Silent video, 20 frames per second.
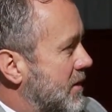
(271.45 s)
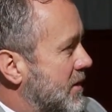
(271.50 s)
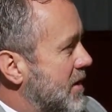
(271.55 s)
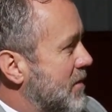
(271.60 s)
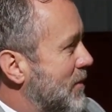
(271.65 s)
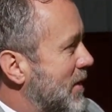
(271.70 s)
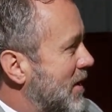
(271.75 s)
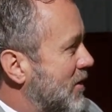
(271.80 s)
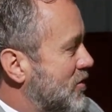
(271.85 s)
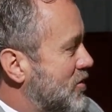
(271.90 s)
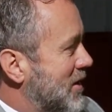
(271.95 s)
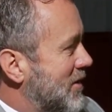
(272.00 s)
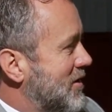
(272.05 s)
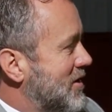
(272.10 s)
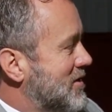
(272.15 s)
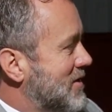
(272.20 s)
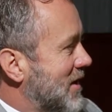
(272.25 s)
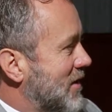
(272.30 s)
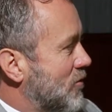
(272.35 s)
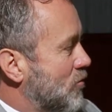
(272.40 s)
Nehemiah also had
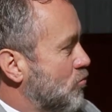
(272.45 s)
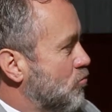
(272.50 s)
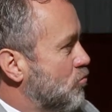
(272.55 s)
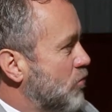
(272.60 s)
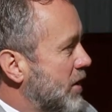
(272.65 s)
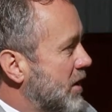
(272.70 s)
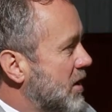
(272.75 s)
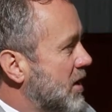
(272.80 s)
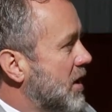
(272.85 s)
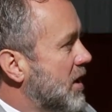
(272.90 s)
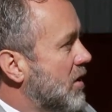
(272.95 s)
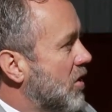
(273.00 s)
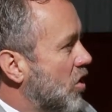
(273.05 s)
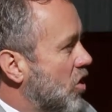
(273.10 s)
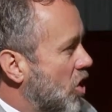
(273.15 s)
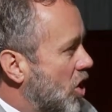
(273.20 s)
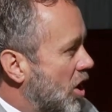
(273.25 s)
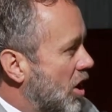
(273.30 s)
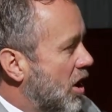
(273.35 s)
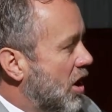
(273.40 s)
these like really
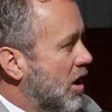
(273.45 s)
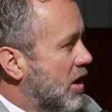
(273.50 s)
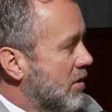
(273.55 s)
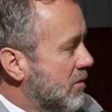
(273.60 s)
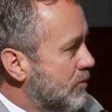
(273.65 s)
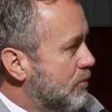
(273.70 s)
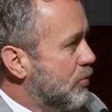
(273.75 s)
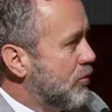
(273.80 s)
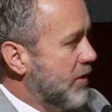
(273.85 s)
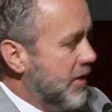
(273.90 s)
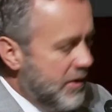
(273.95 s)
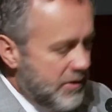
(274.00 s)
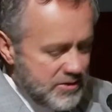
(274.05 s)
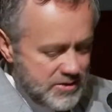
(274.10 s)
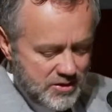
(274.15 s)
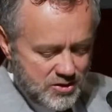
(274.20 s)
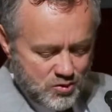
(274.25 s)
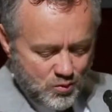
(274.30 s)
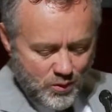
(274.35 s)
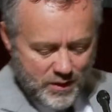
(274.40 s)
long
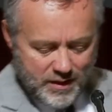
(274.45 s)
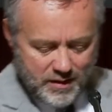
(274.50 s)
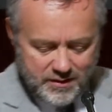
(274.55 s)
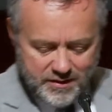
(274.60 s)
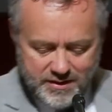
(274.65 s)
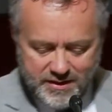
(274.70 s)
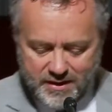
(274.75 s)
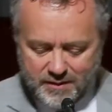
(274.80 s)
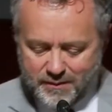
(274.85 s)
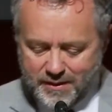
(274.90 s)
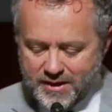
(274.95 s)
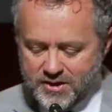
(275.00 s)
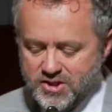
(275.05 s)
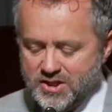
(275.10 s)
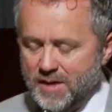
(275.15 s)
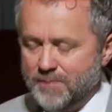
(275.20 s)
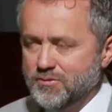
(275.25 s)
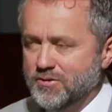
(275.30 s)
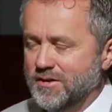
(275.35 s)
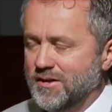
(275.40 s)
prayers as well in Nehemiah
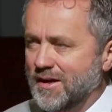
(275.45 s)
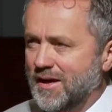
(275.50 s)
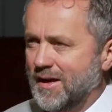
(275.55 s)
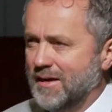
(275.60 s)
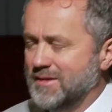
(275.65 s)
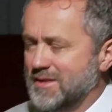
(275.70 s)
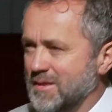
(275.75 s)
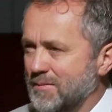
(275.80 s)
chapter 9.